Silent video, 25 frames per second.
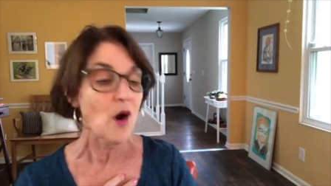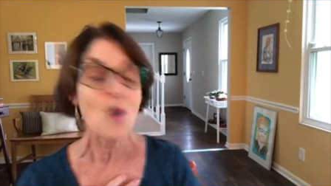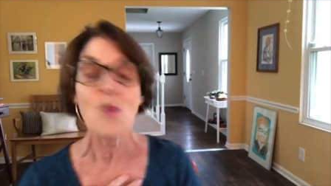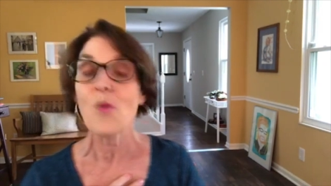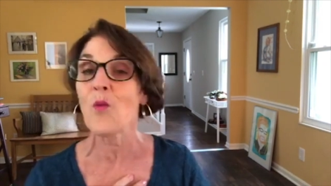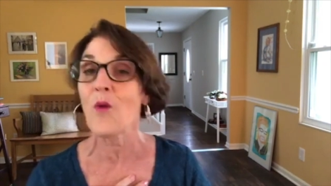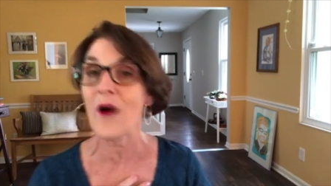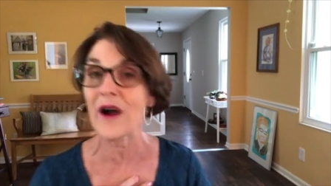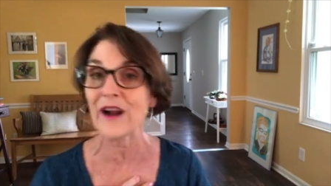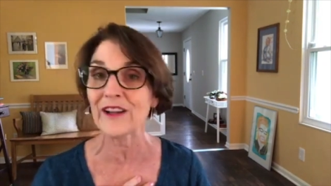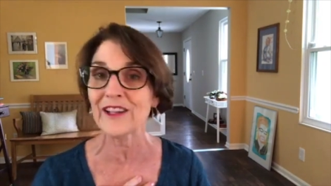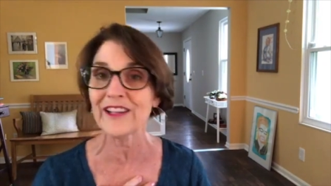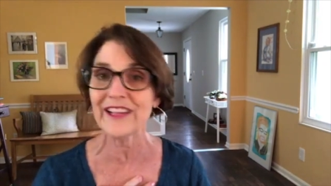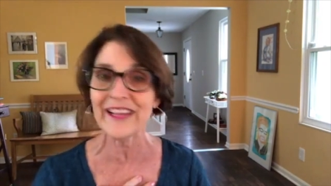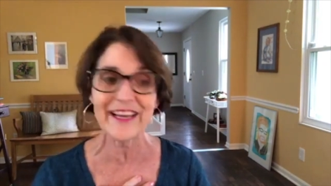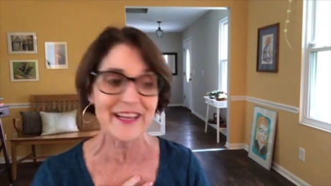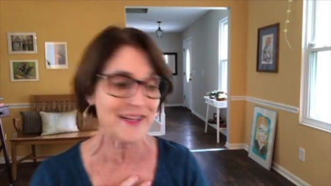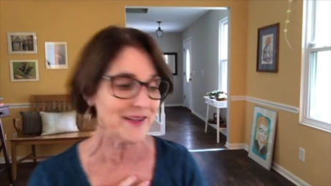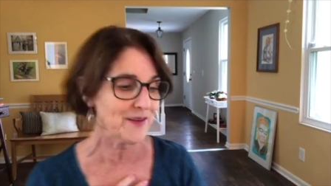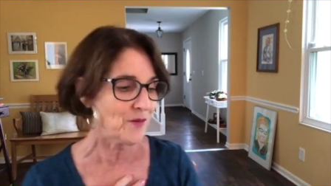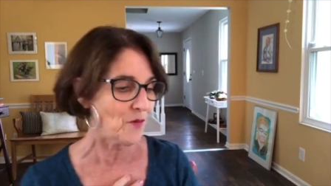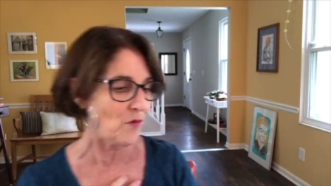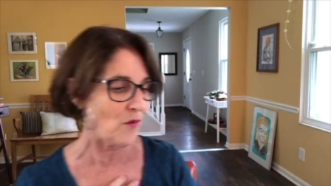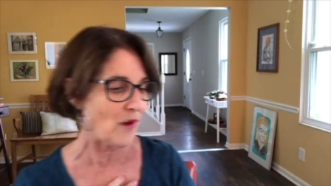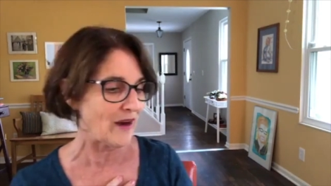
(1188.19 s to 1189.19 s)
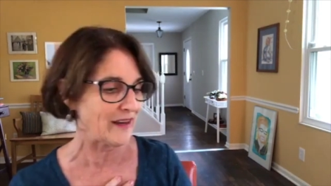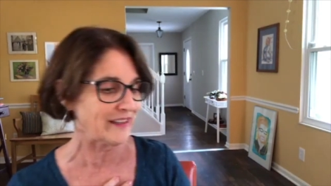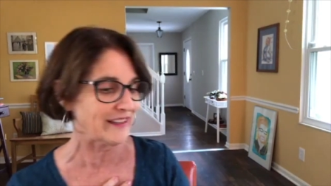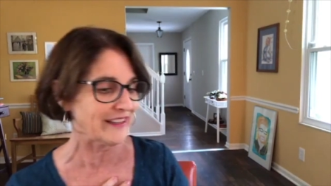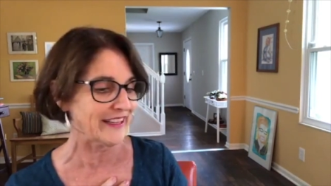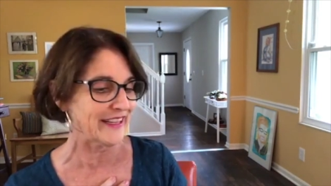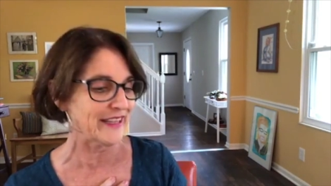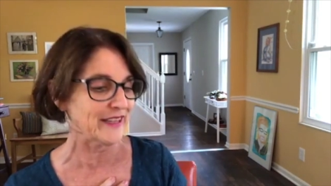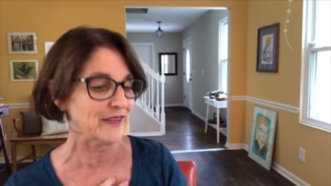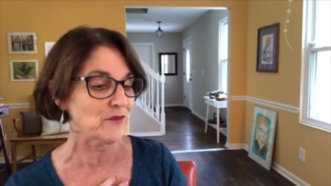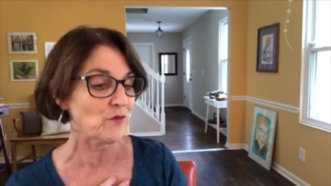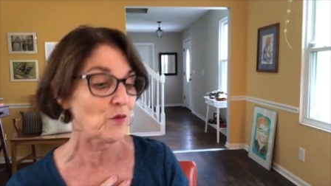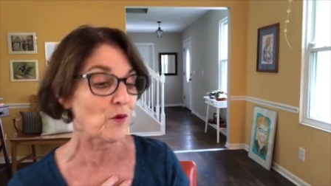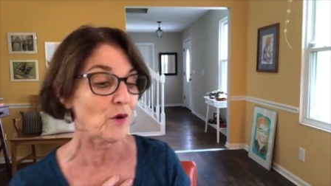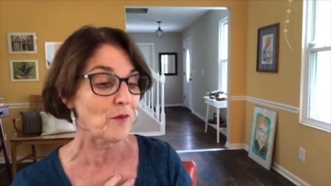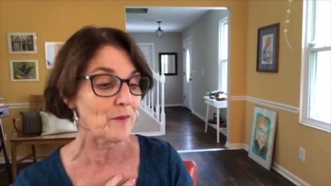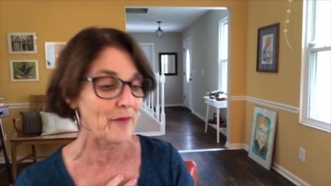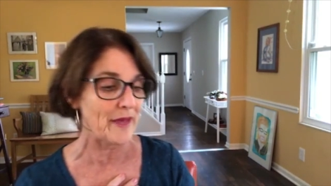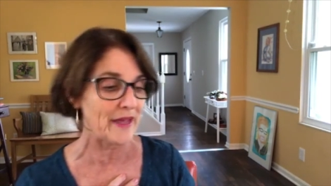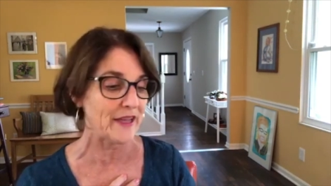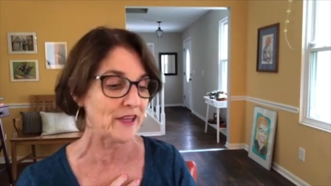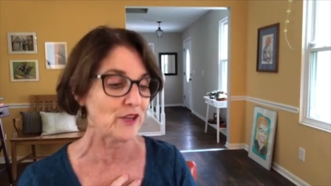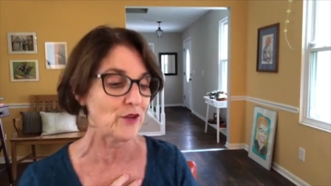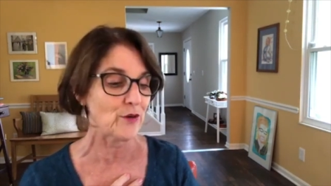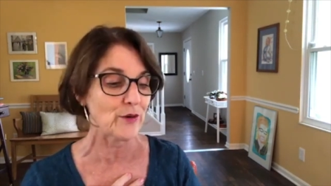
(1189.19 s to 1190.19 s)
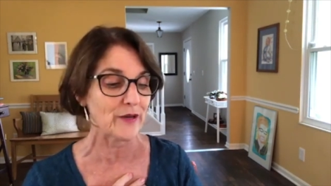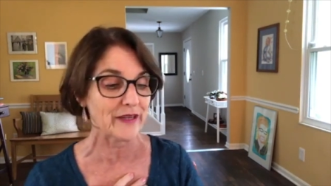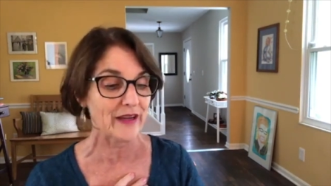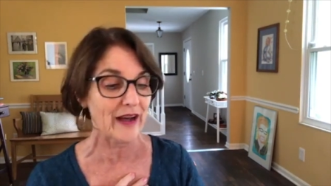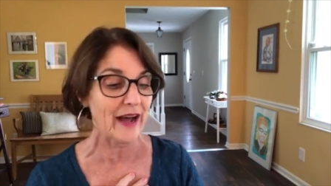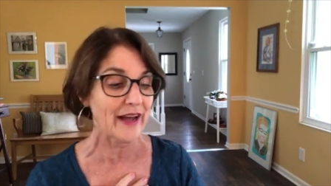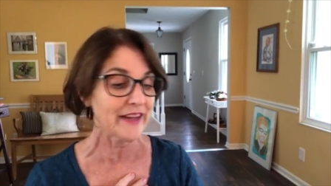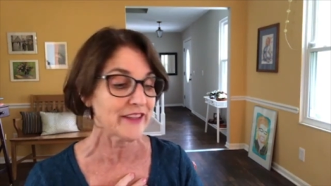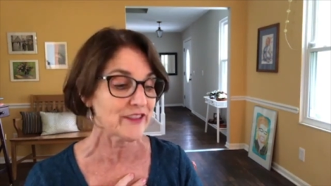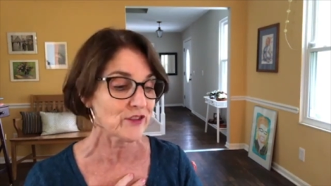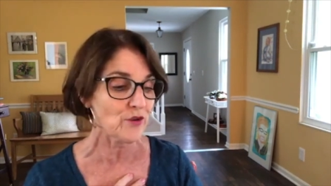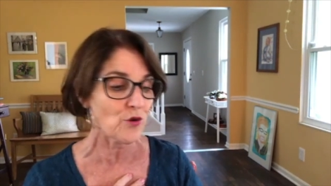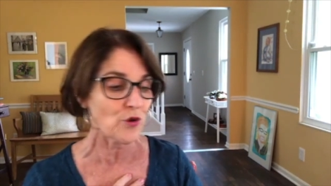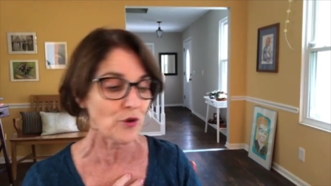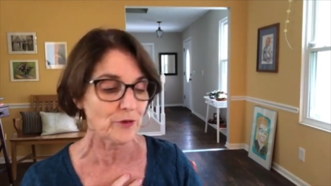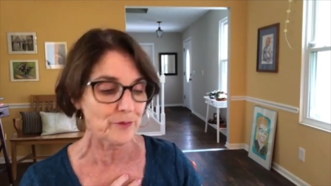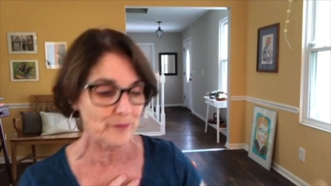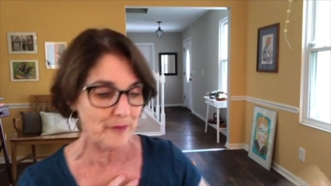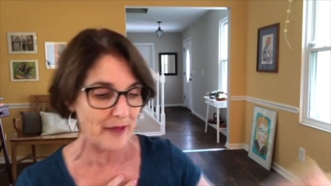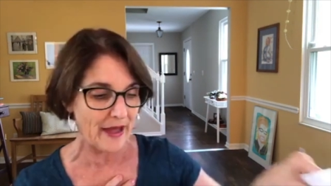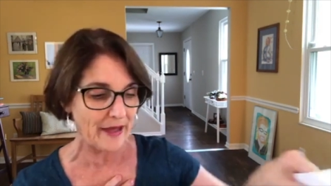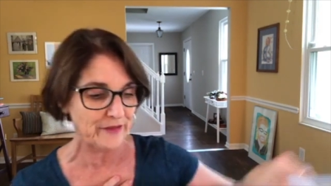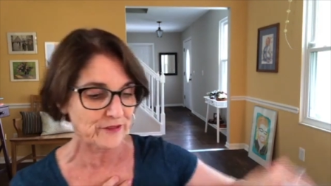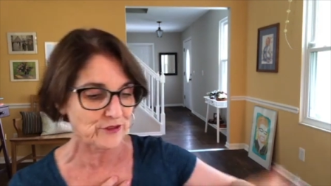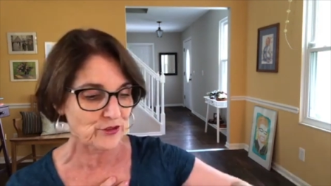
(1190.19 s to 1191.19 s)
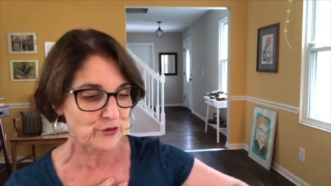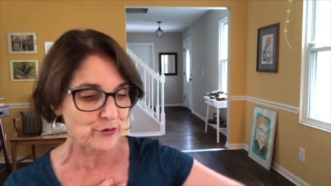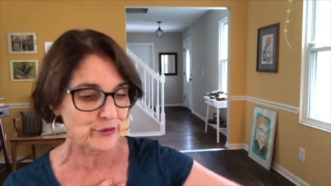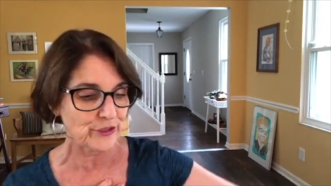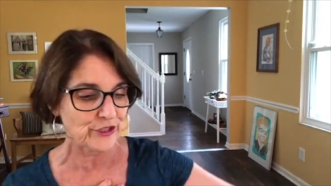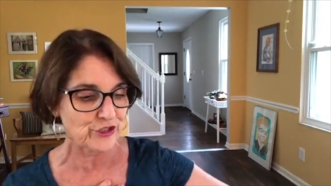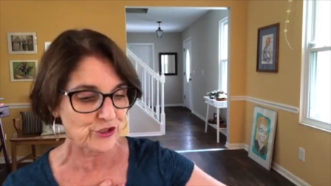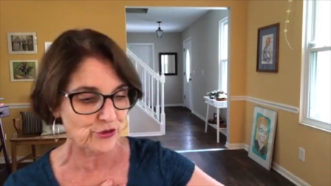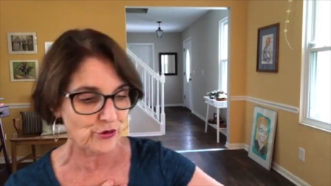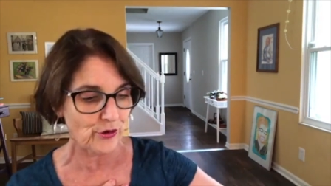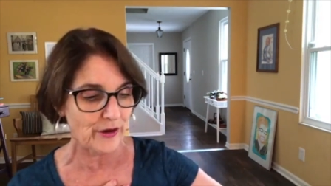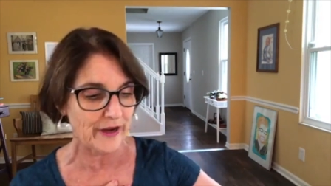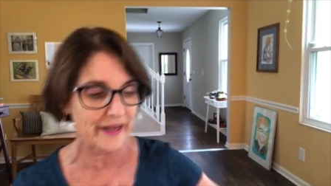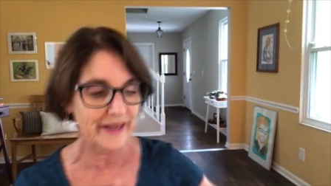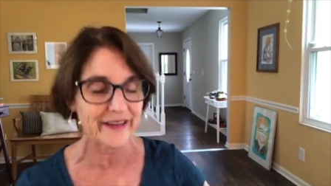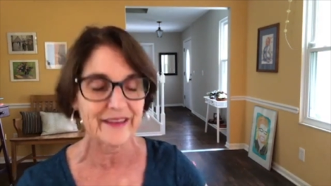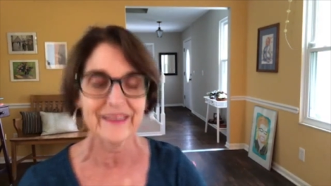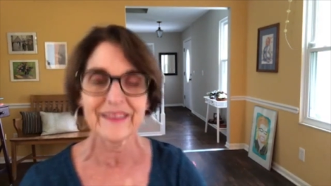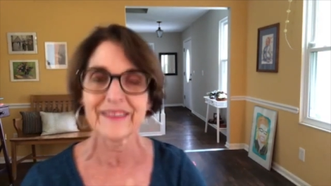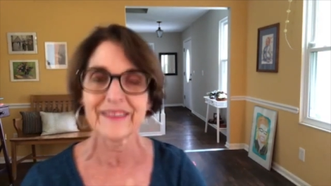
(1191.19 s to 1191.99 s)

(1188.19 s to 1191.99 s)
Waddle in, we'll make you an ice cold bath to enjoy.